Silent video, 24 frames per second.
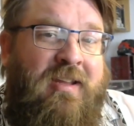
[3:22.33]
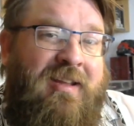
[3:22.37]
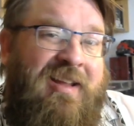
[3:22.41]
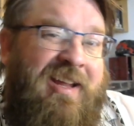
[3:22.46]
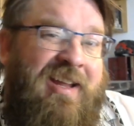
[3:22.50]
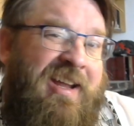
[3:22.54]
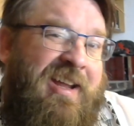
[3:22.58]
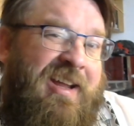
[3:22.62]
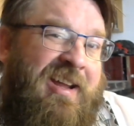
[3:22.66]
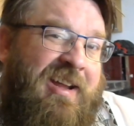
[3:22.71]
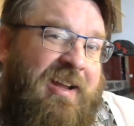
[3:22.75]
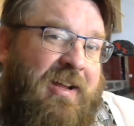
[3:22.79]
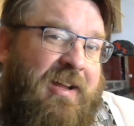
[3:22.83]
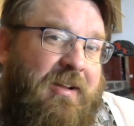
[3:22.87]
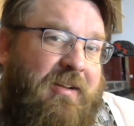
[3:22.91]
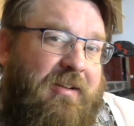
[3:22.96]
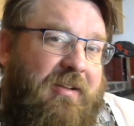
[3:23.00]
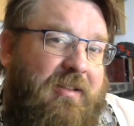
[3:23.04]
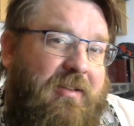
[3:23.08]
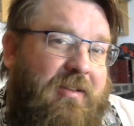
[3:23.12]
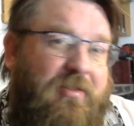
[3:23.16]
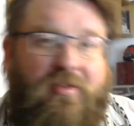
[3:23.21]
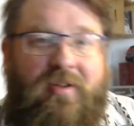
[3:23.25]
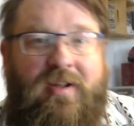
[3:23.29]
and
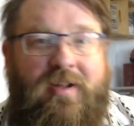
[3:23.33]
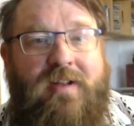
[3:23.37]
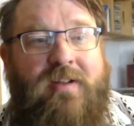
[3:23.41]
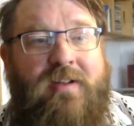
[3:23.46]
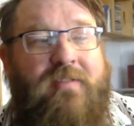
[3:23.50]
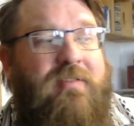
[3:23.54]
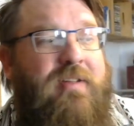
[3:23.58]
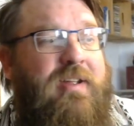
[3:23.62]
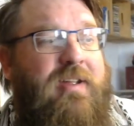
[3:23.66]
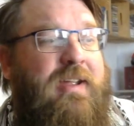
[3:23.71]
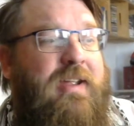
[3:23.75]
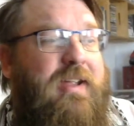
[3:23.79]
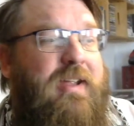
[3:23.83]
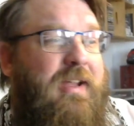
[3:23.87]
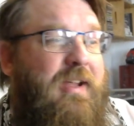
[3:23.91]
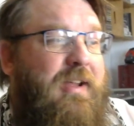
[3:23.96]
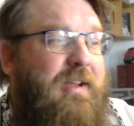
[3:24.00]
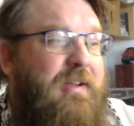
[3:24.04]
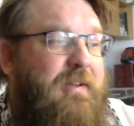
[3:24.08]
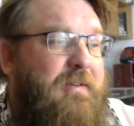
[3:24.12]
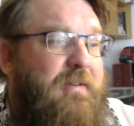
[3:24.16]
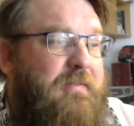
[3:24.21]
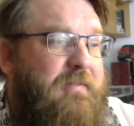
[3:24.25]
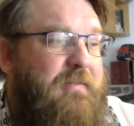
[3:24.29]
the sign of
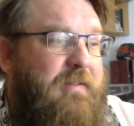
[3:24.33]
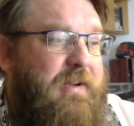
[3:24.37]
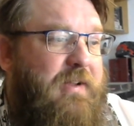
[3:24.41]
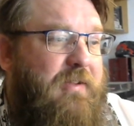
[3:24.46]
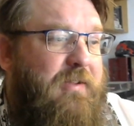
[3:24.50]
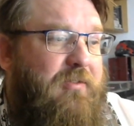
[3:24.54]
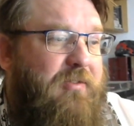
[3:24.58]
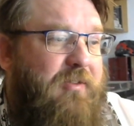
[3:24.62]
A, right?